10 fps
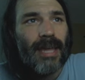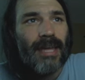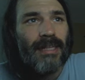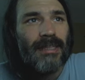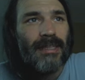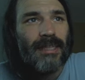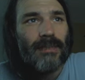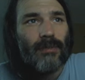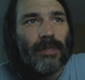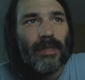
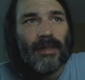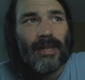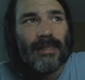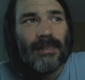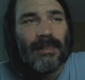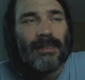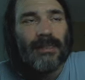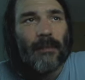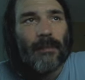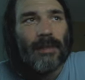86 retail licenses.
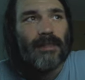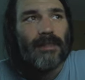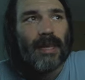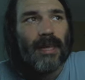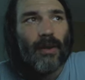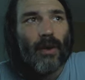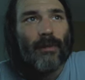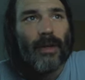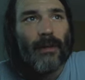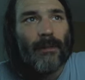That means they can
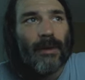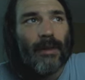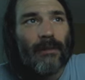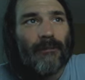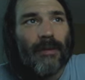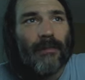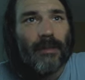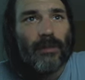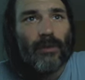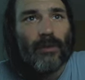open up another
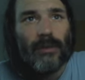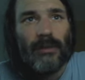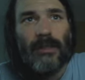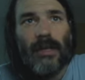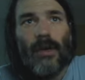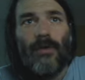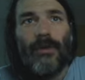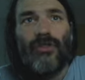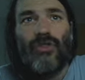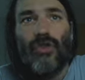50 stores
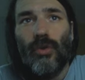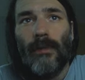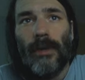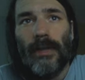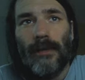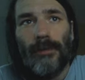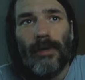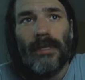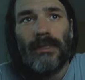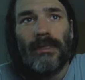with 2 million
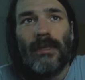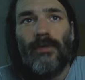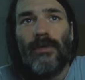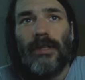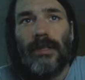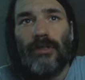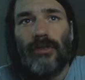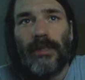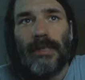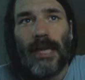plus retail
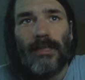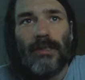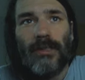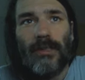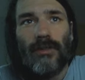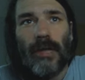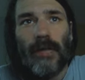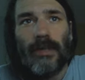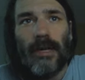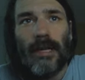transactions since
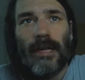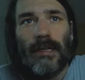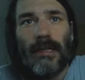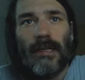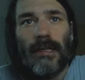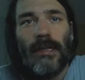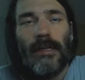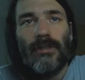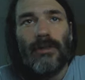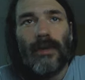2018.
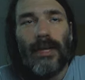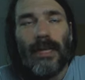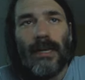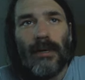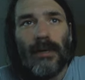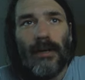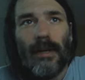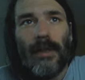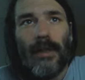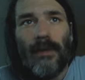So in a year,
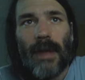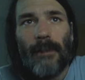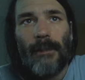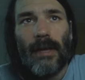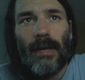they've made